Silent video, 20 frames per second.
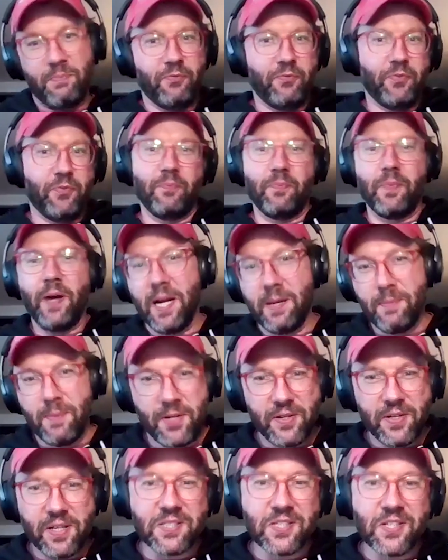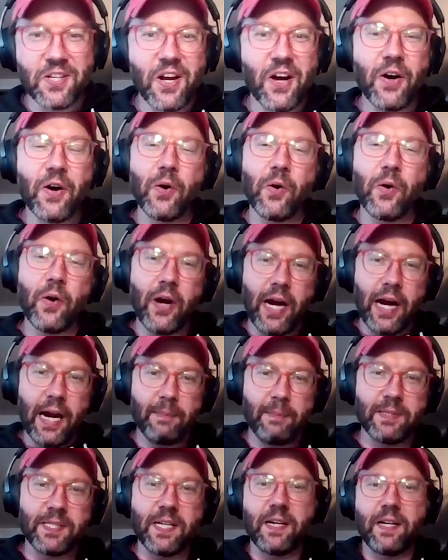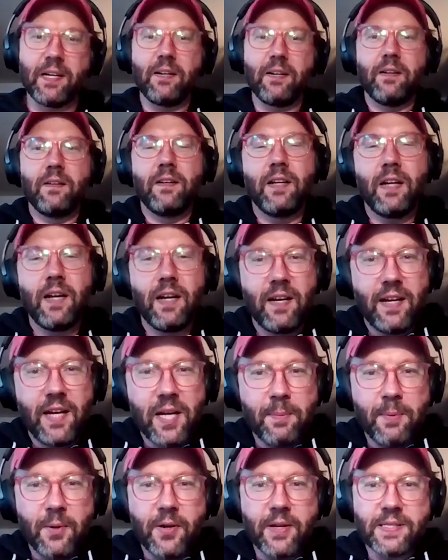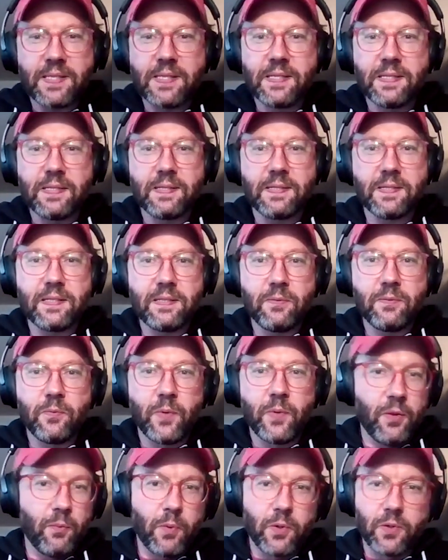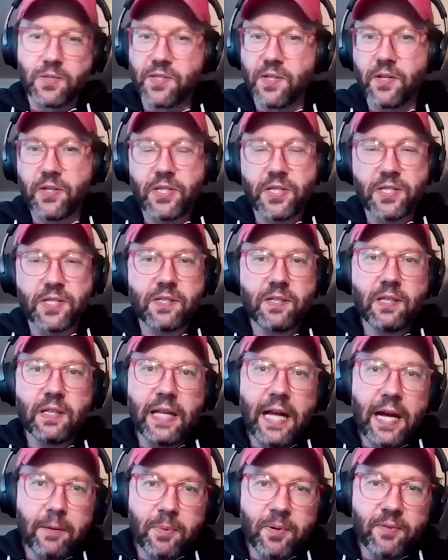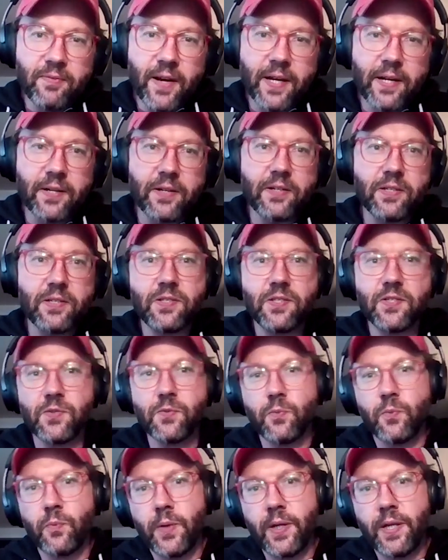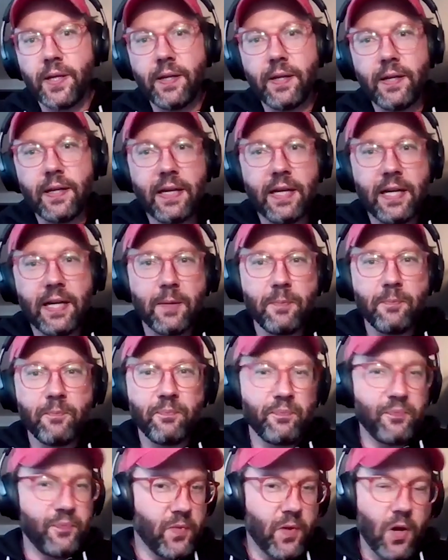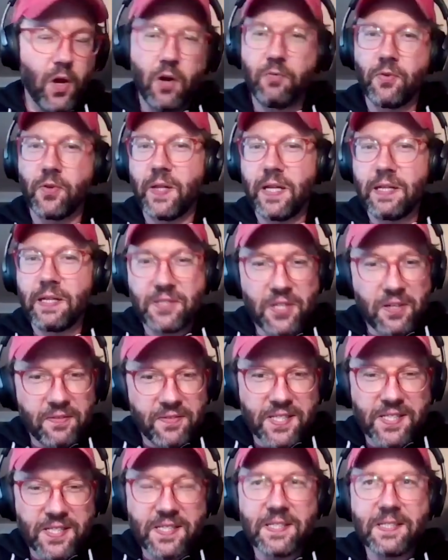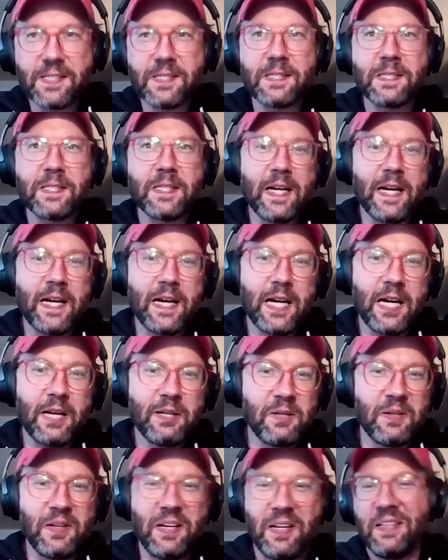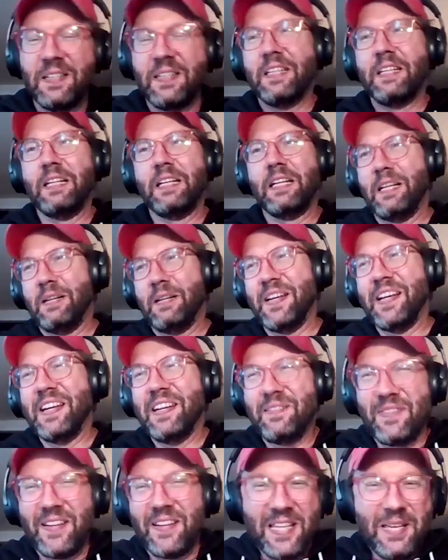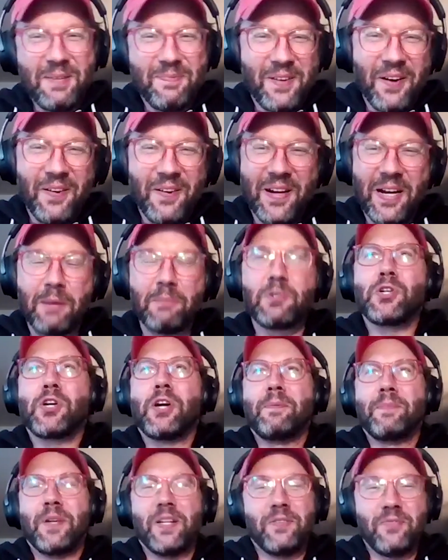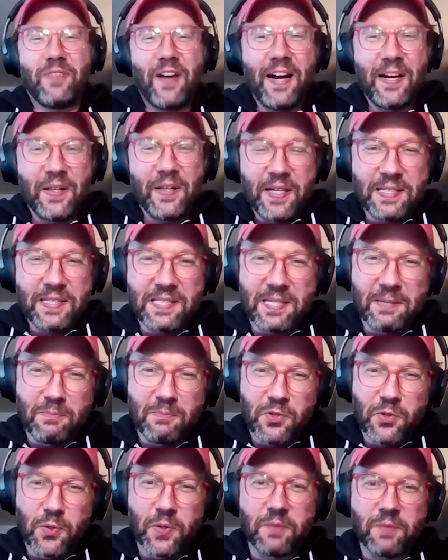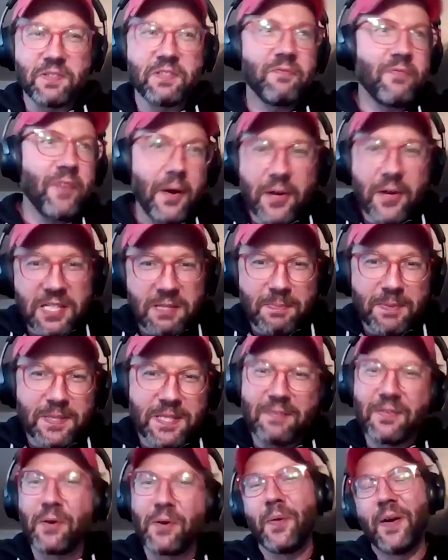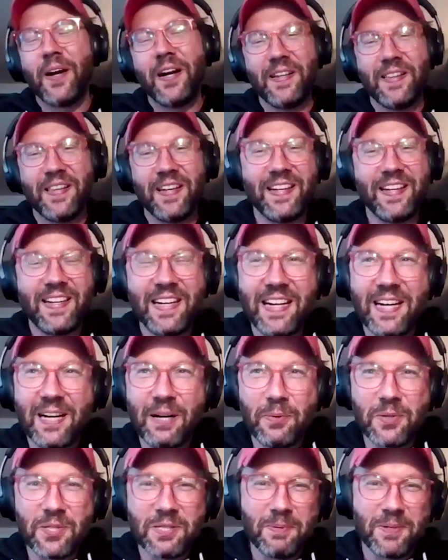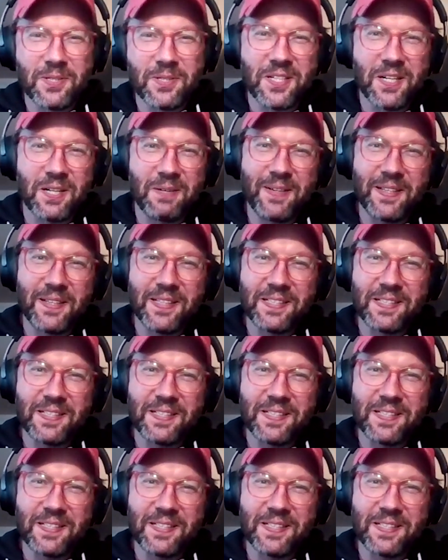For anybody who doesn't know, Amazon AWS is one of the world's largest cloud providers. We offer cloud services. I don't. If I keep going, I'm sure I'm going to violate some sort of very specific way that we're supposed to talk about